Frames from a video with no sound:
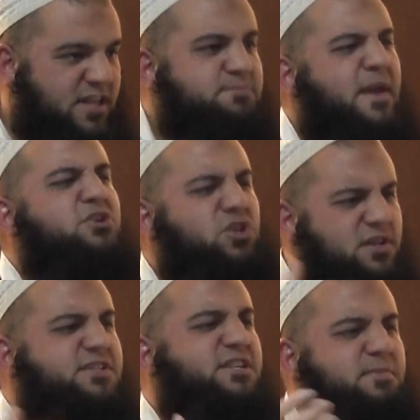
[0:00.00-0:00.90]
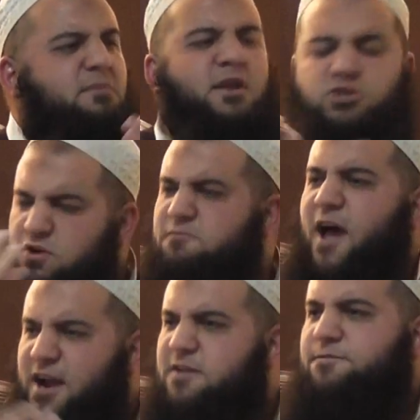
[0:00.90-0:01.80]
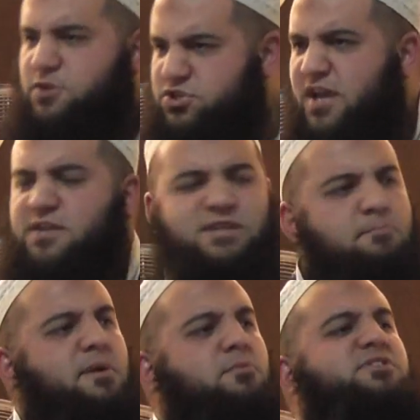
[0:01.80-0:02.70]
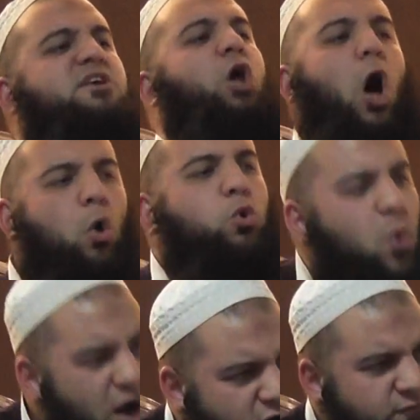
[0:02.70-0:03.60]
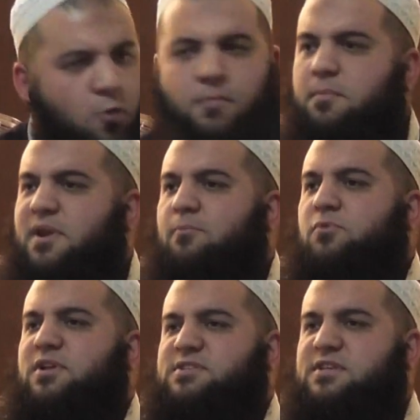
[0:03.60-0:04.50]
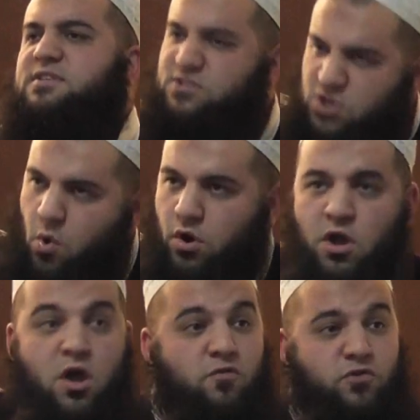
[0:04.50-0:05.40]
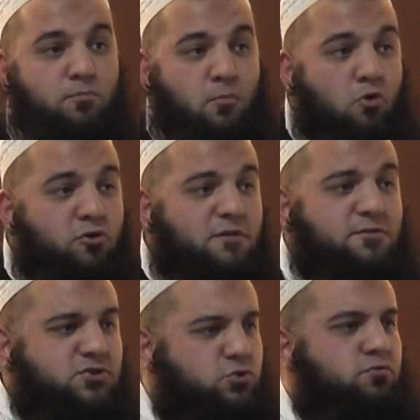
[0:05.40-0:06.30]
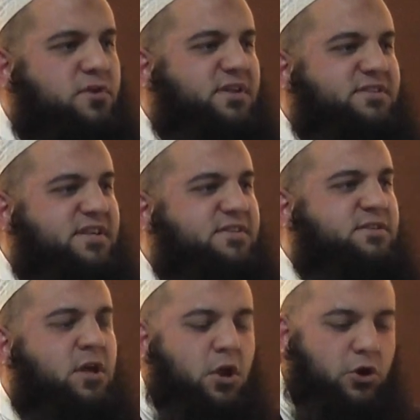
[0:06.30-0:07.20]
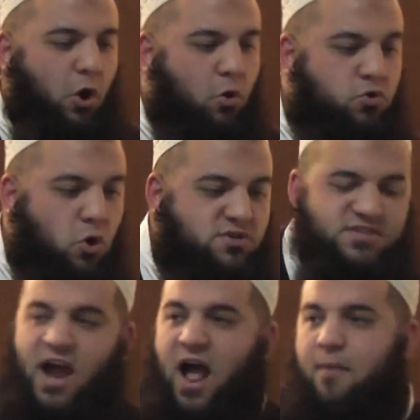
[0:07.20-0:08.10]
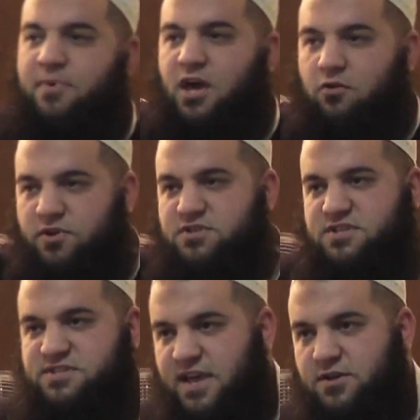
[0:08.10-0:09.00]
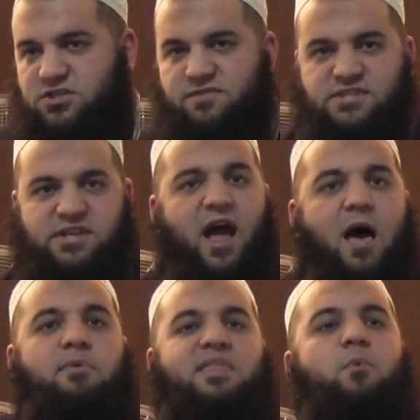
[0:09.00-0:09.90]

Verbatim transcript: It's mentioned, this has been mentioned via different chains. Some people say the whole world of Umar bin Abdul Aziz and so on. The moral of the story is this. No non-Sahabi can reach the status of a Sahabi.